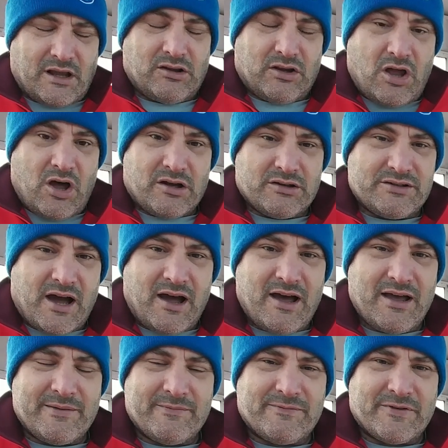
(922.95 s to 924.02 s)
a long
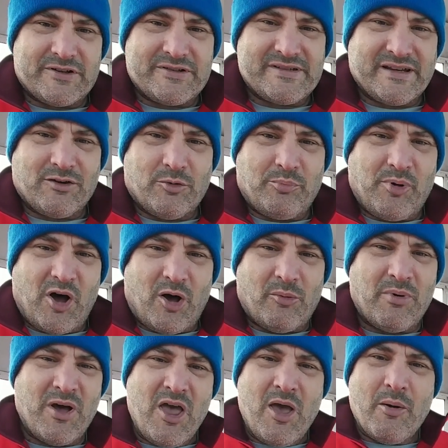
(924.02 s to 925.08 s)
time for a single
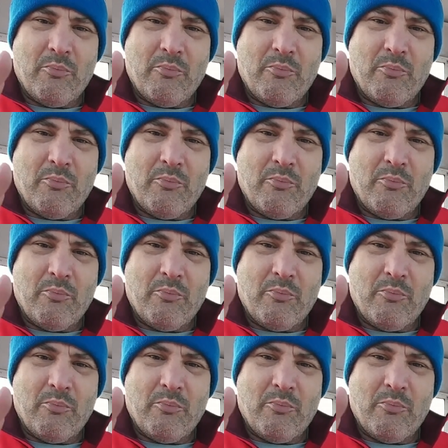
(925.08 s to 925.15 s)
bulb,